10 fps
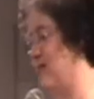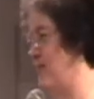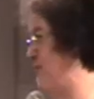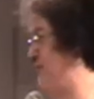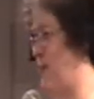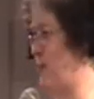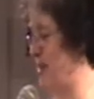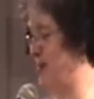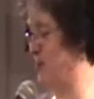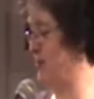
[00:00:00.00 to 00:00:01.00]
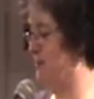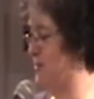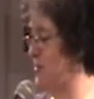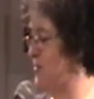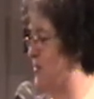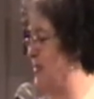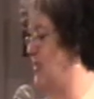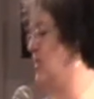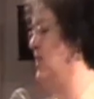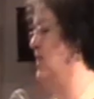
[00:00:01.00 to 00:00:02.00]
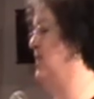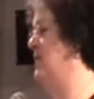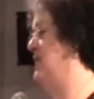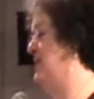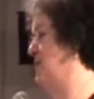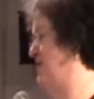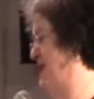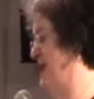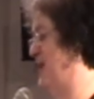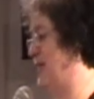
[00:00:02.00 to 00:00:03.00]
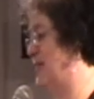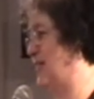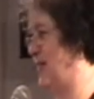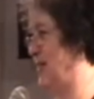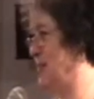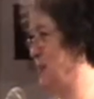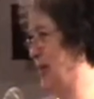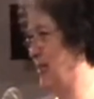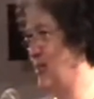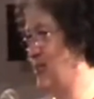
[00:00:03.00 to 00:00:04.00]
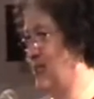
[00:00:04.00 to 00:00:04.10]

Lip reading: I felt very proud when I read a sonnet. If you don't get it, I'll explain